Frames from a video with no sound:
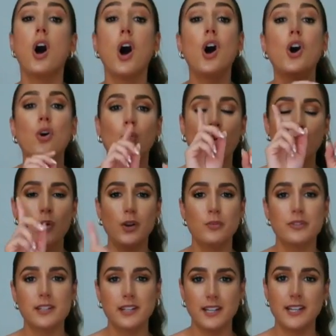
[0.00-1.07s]
Oh, one
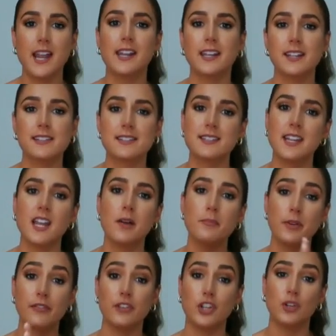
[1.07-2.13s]
was a Connecticut
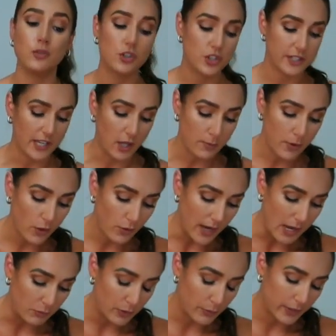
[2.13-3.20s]
stamp of a huge sailboat,
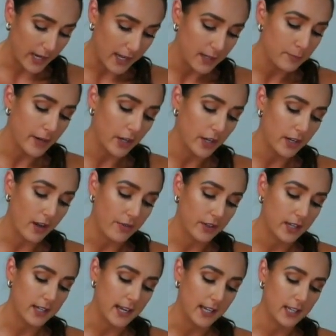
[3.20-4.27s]
and we were getting married on the
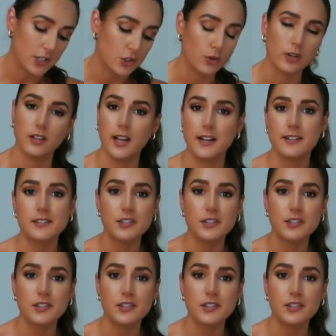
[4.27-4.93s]
Connecticut shoreline.